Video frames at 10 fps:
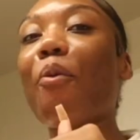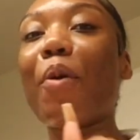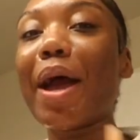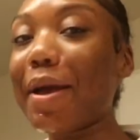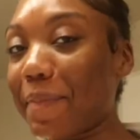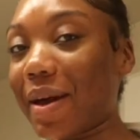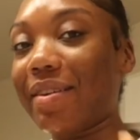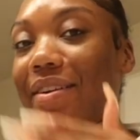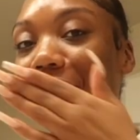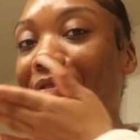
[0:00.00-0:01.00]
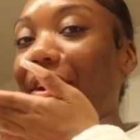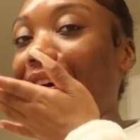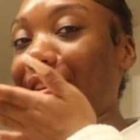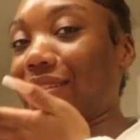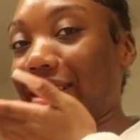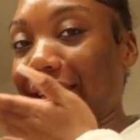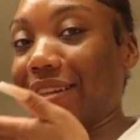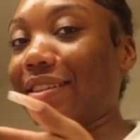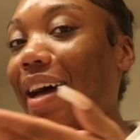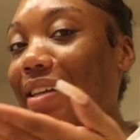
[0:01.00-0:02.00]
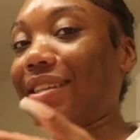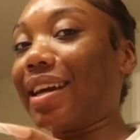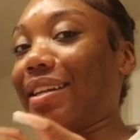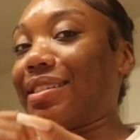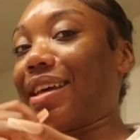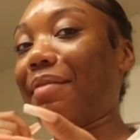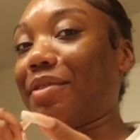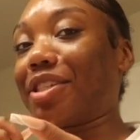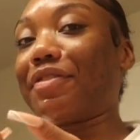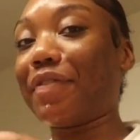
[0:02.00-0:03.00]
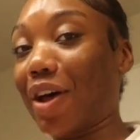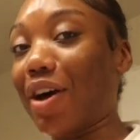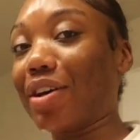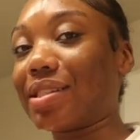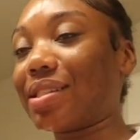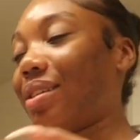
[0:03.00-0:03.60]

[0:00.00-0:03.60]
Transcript: Way better than flossing, like taking the time to just floss.